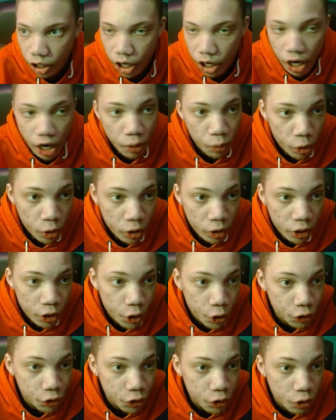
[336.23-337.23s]
And we're going to go
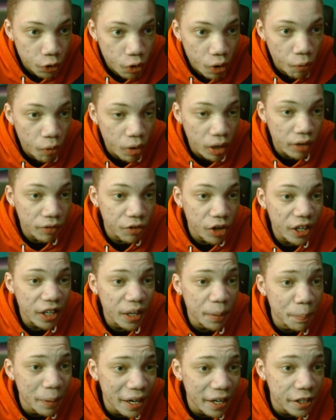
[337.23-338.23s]
to one of our
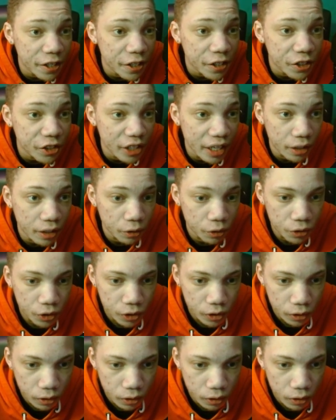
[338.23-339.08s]
competitors' channels.